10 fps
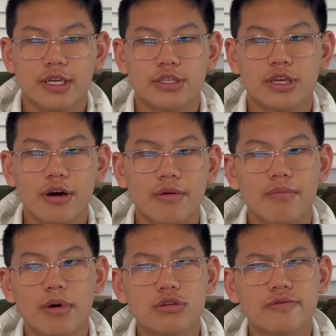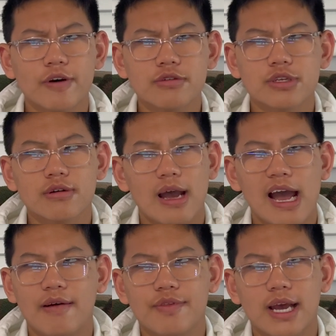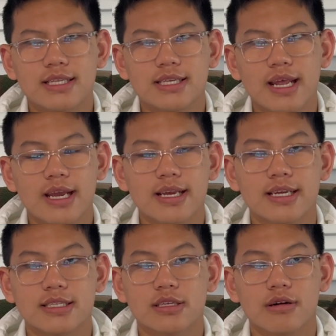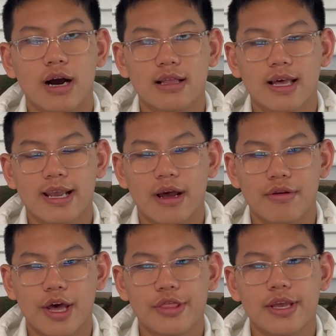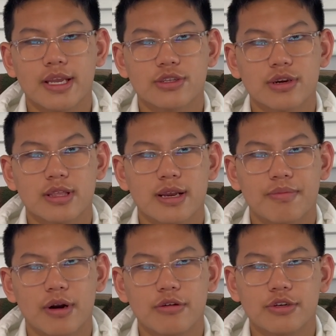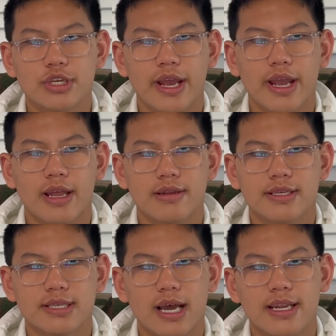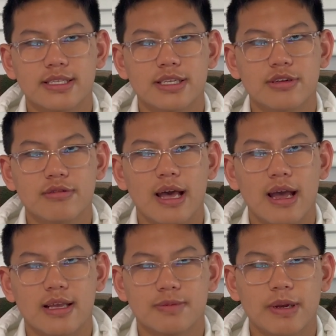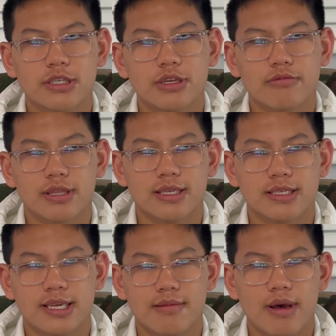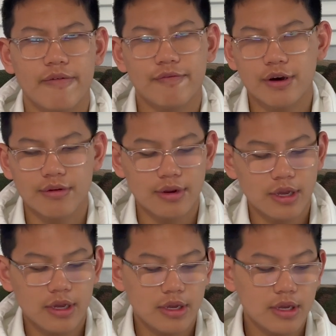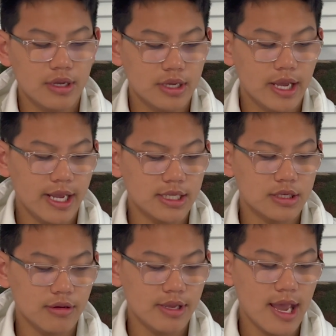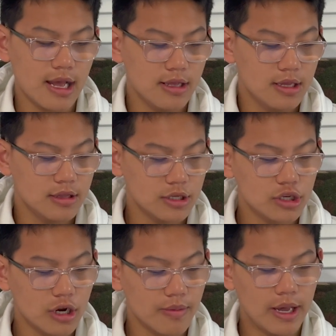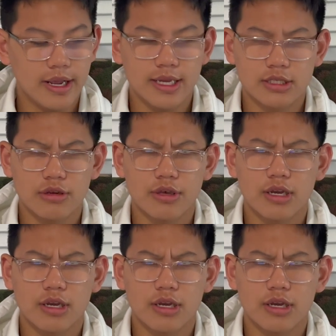So most phones don't have that today, and so I like how Nothing took the approach and decided to do that, especially with the CMF phone. And so yeah, let's talk about it. And so the